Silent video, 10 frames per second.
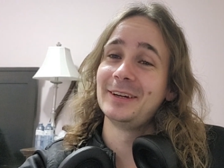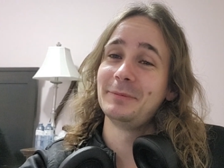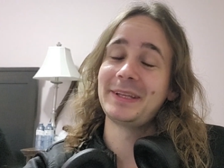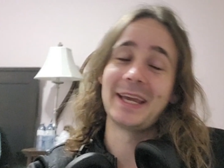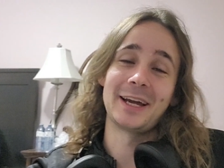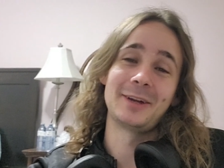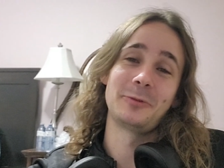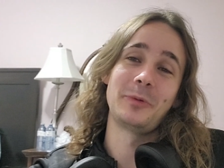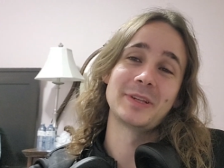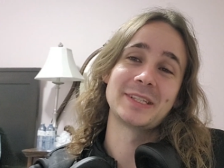but yeah
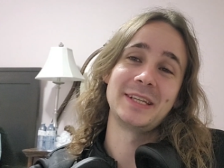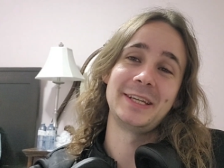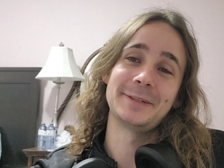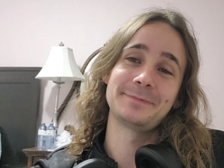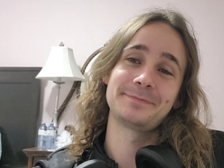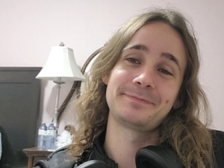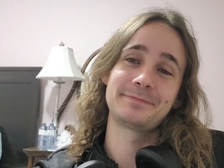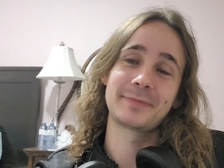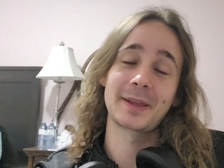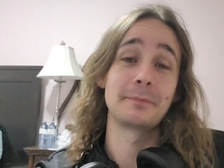we will see
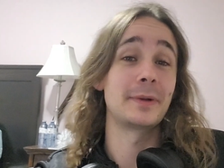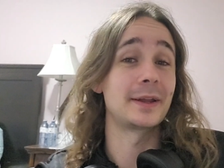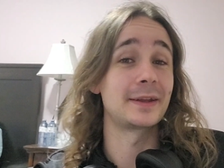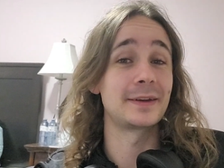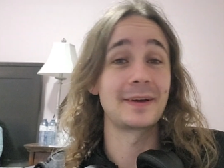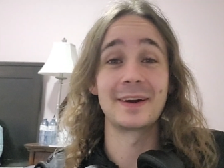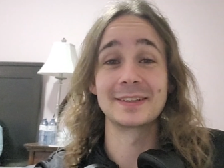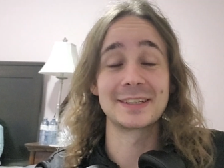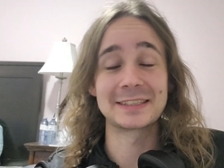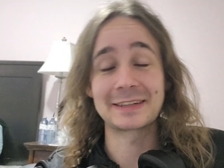but uh,
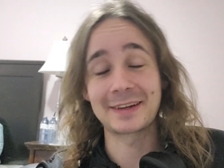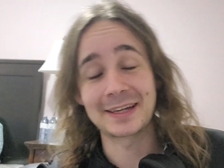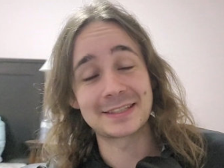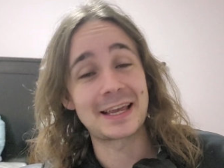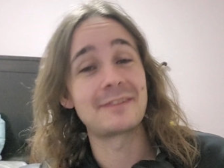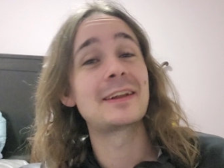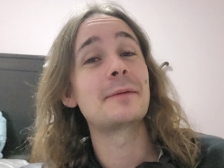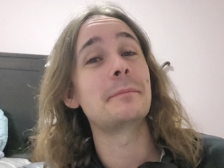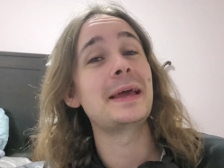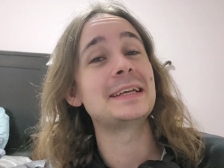until next time guys have an
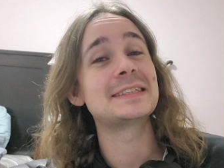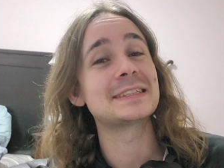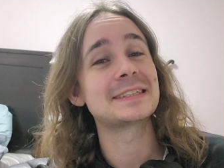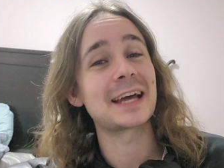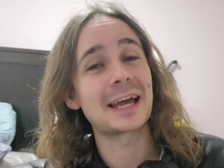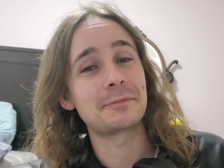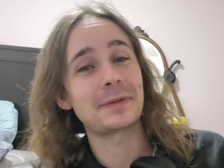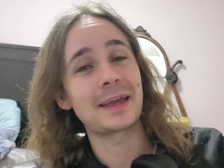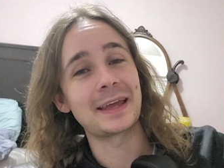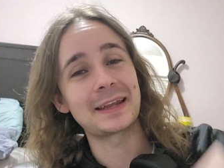amazing time
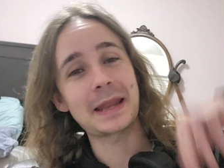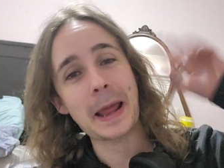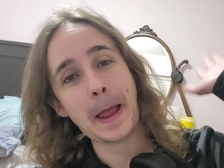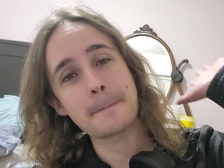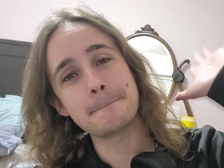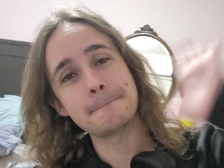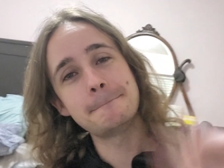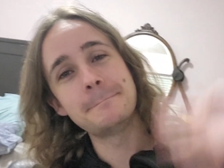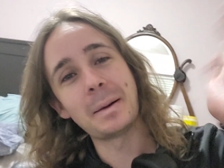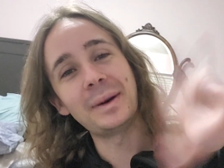and
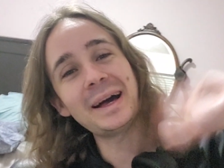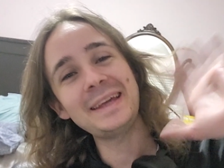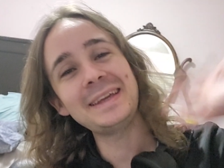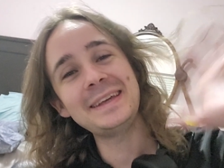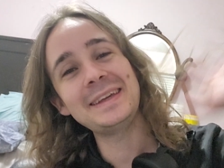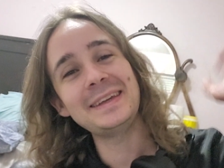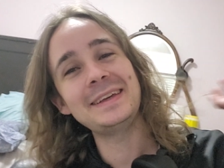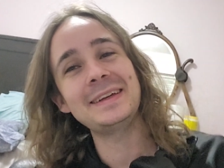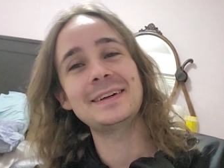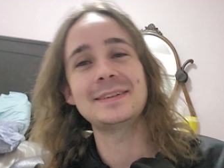bye bye